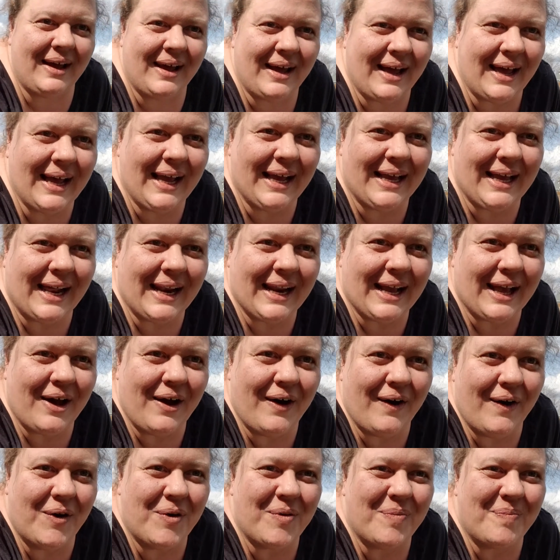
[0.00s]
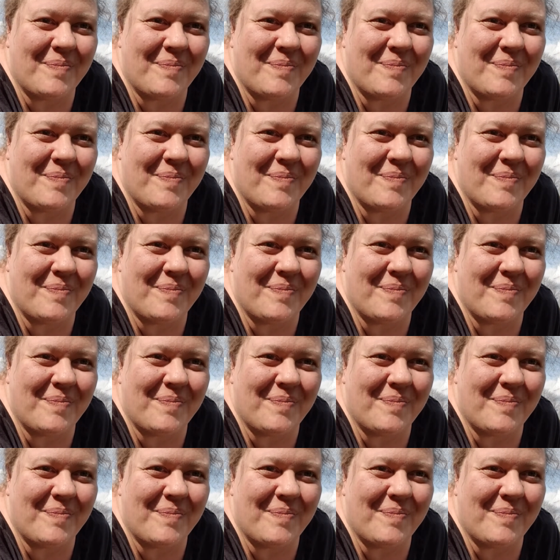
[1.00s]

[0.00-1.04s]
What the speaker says: I gotta go.